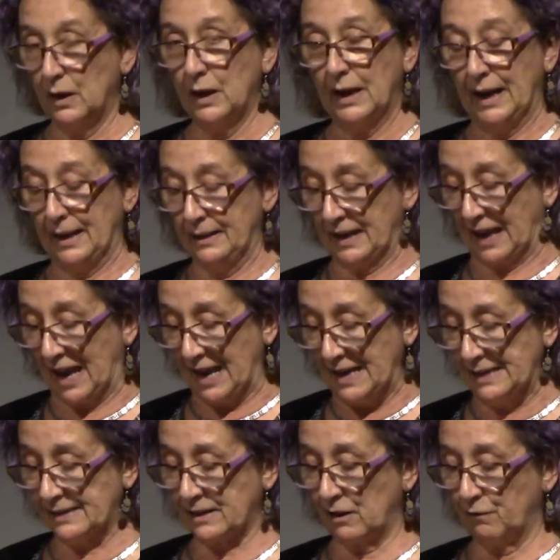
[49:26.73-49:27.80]
in the
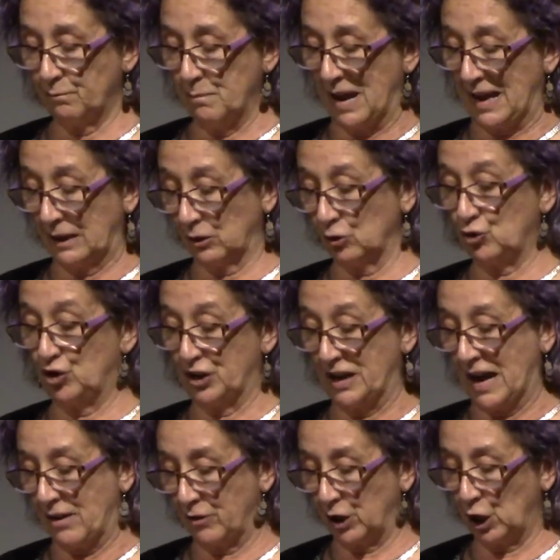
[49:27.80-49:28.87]
case of male
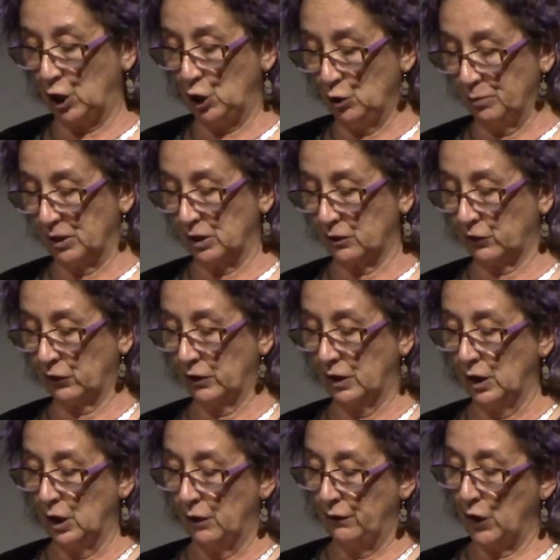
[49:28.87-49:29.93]
generic humans,
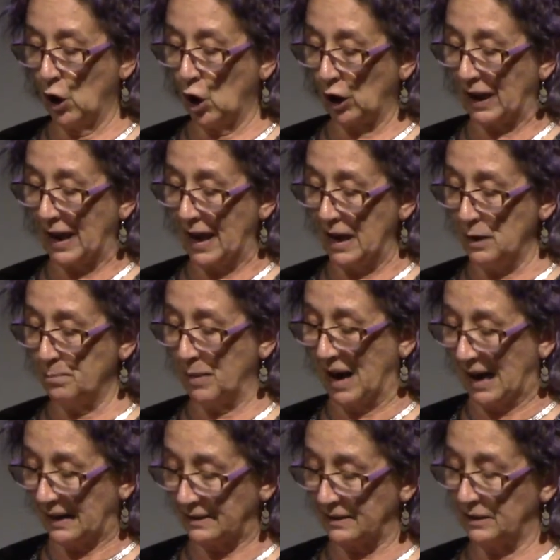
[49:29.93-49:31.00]
the arche
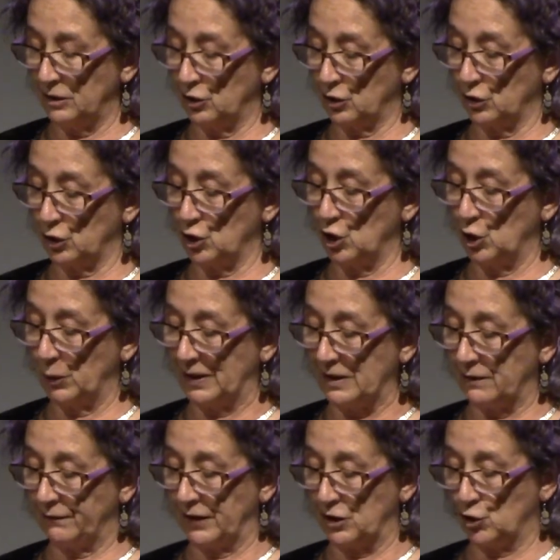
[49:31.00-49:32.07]
passed into the new
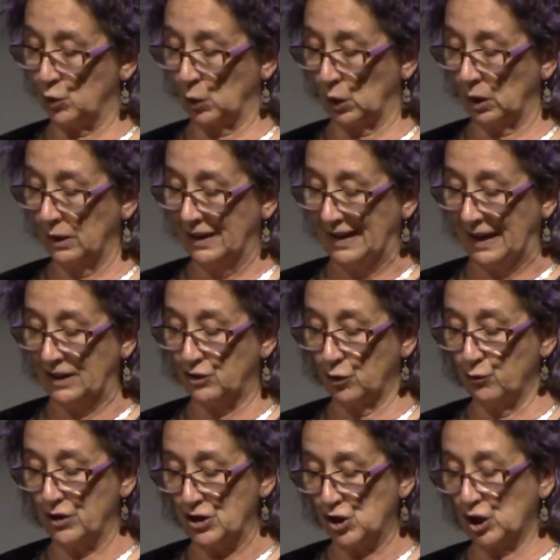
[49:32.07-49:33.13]
individual is
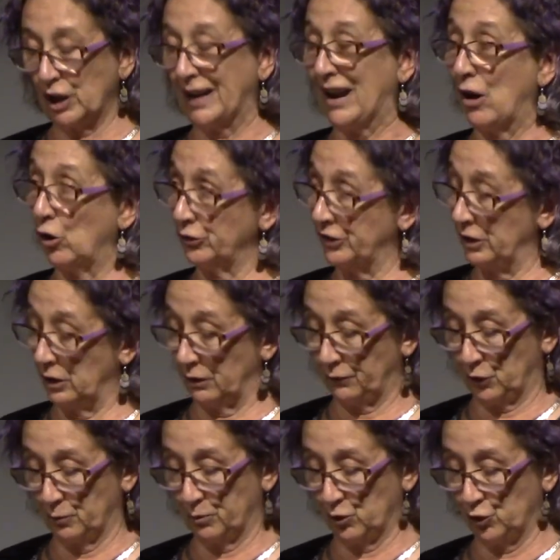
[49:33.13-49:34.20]
originally hot enough to
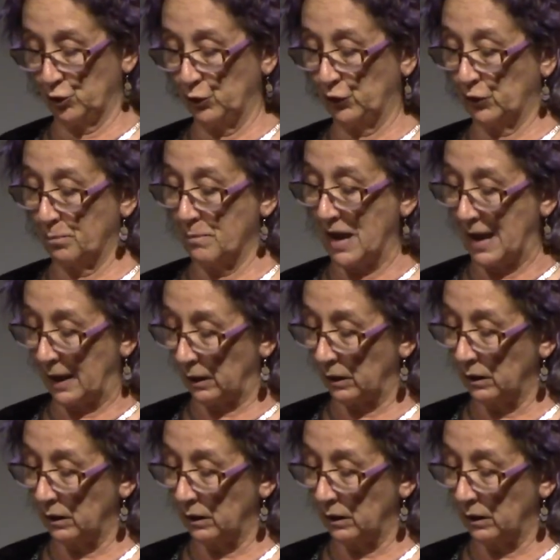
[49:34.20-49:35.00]
produce a male,